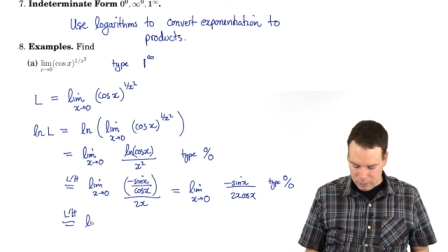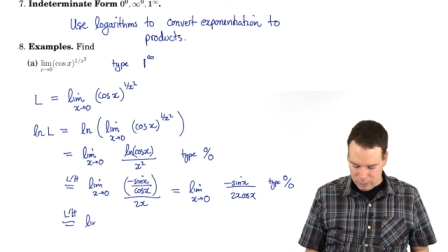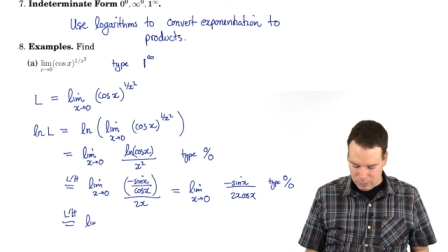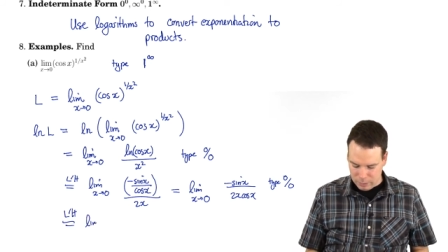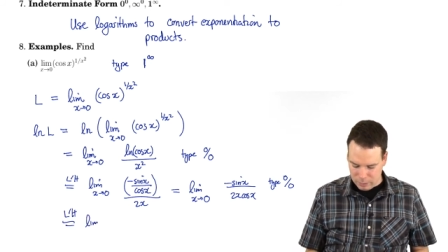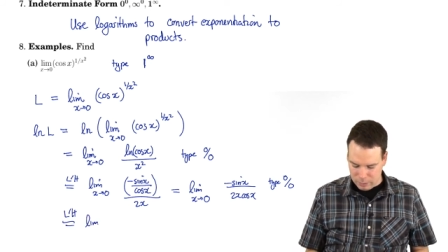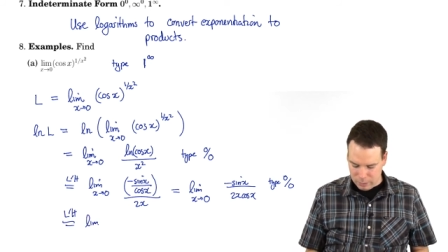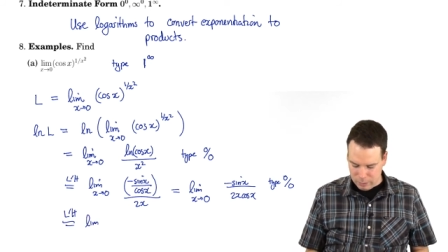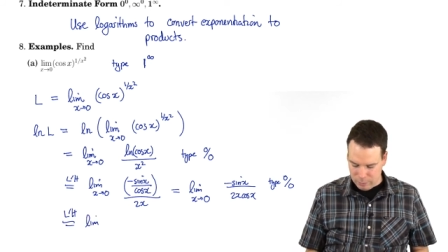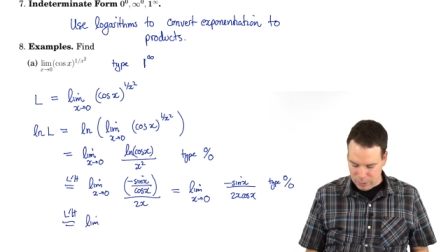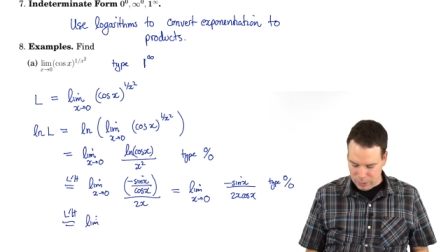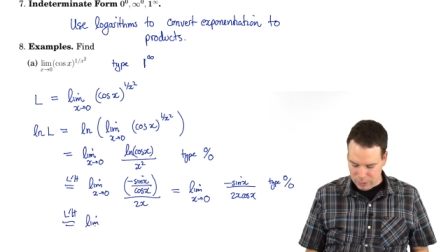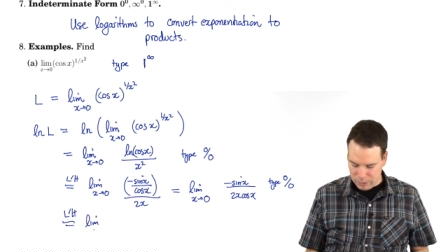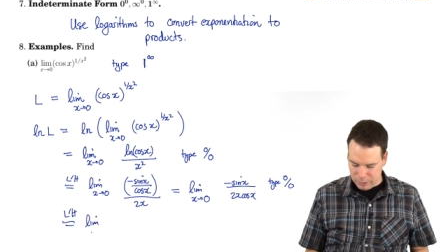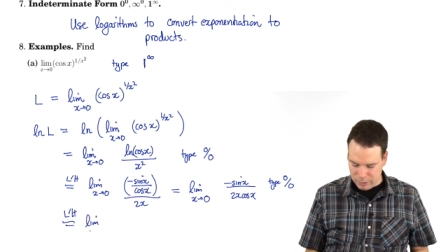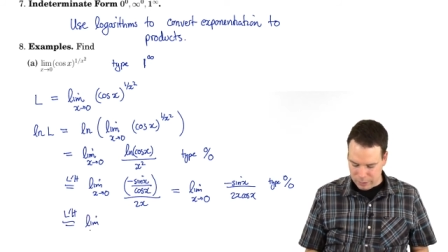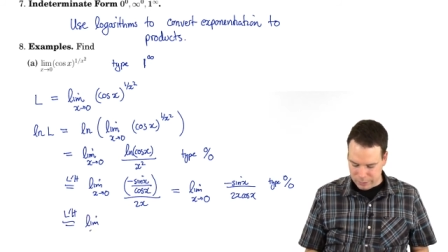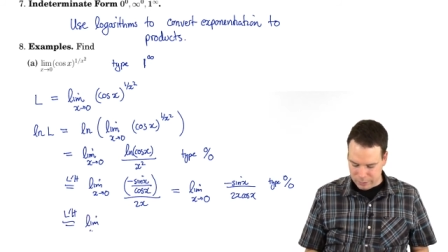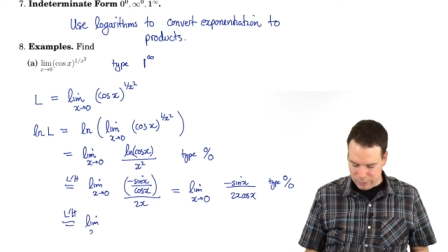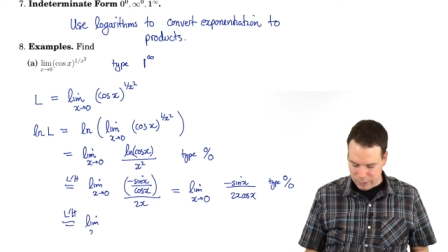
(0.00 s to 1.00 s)
The limit
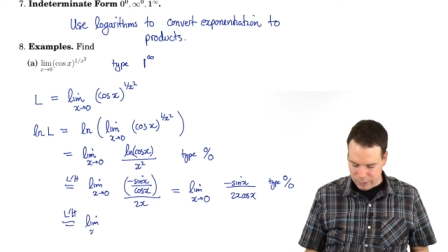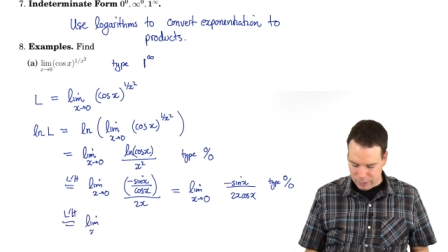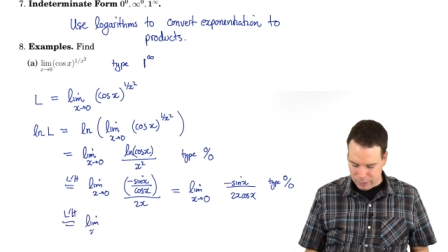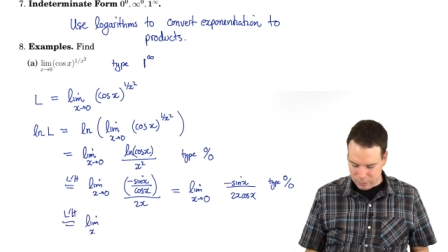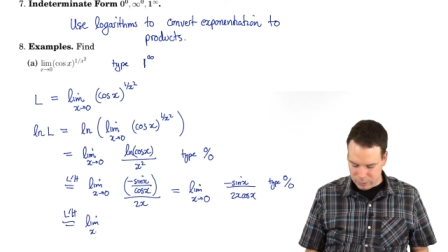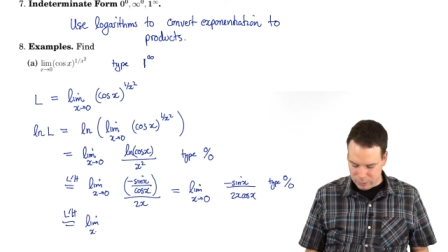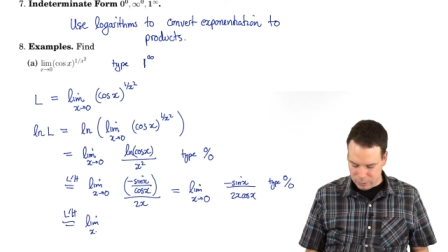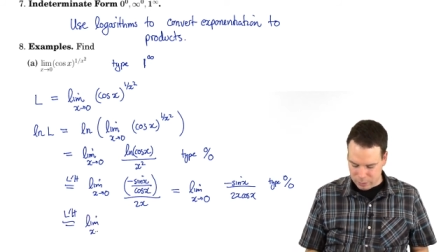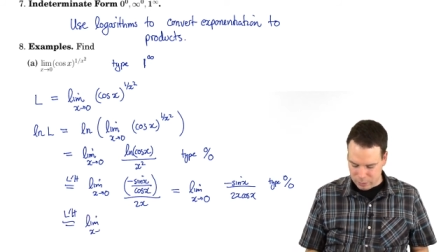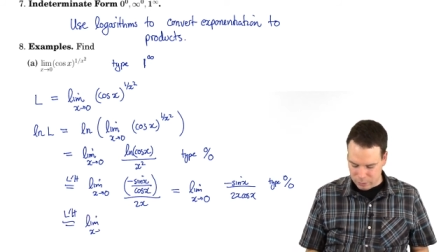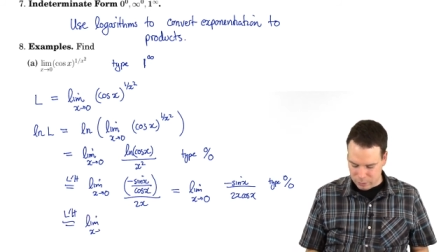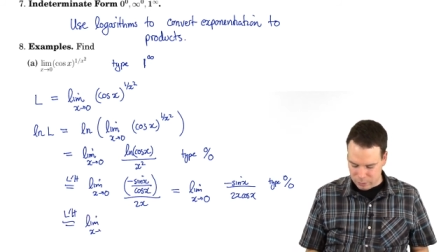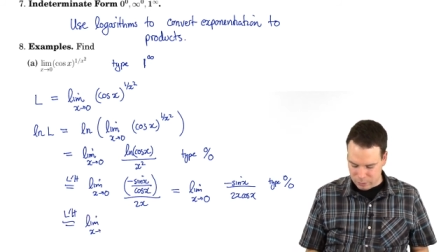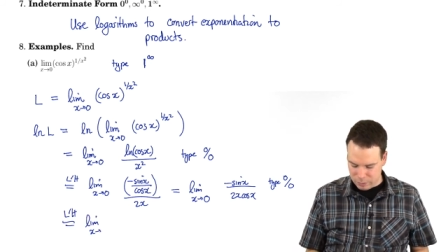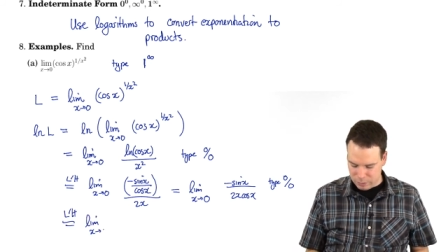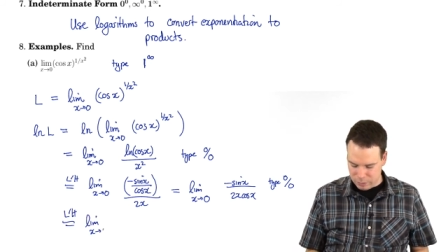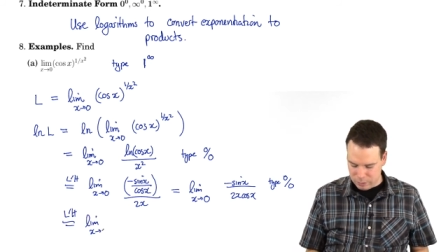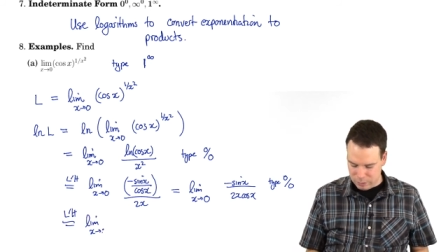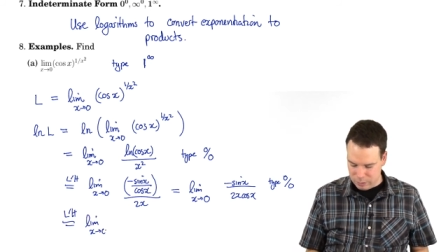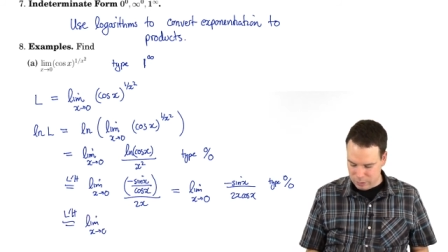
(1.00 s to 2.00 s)
as x goes
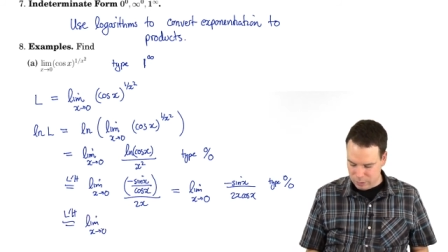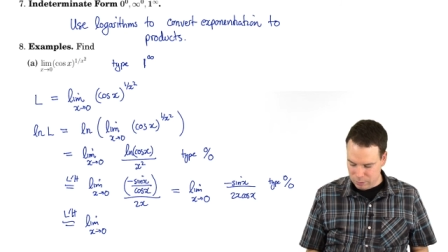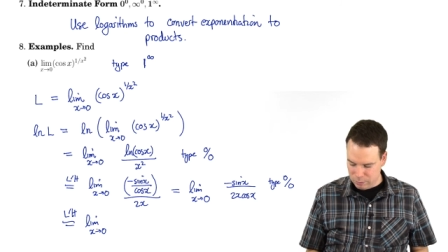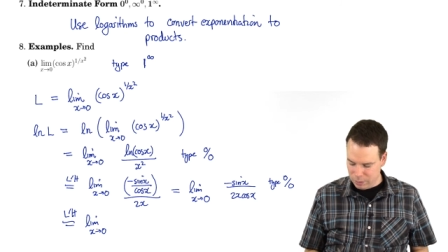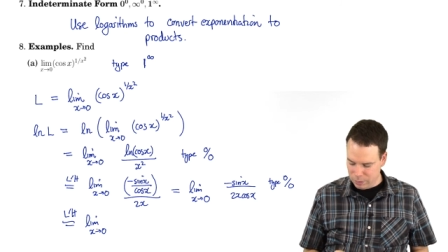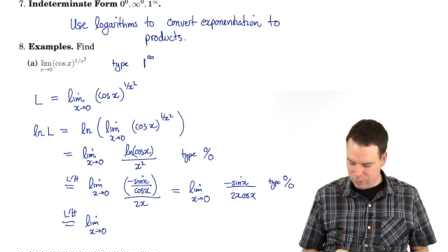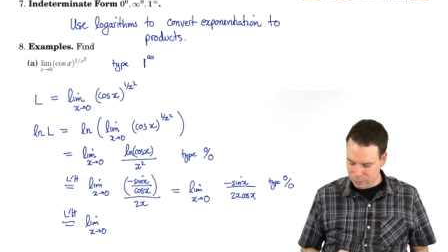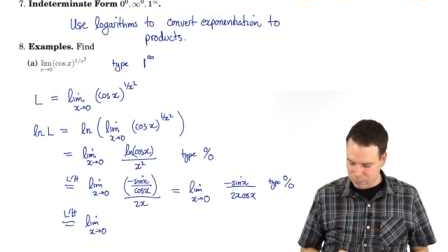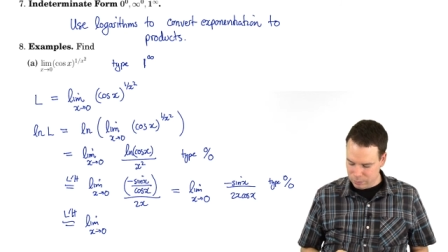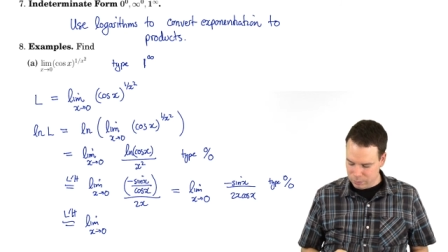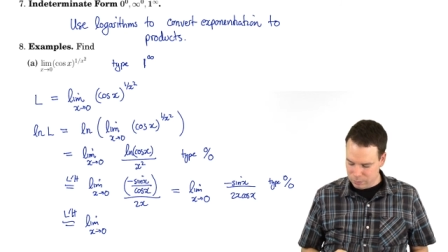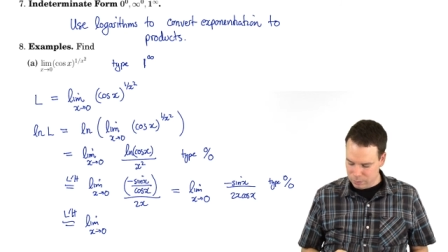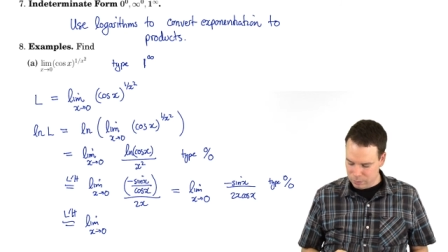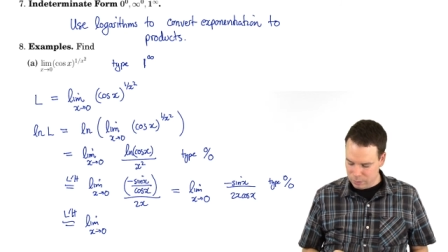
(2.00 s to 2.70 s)
to 0,